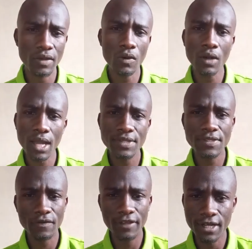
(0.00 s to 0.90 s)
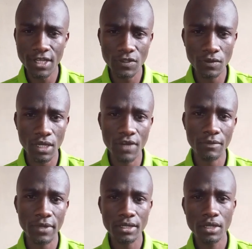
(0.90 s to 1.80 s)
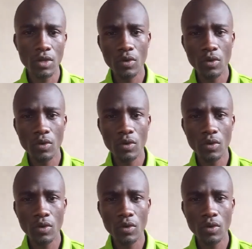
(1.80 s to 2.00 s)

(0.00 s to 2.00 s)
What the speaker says: the organs of the national government.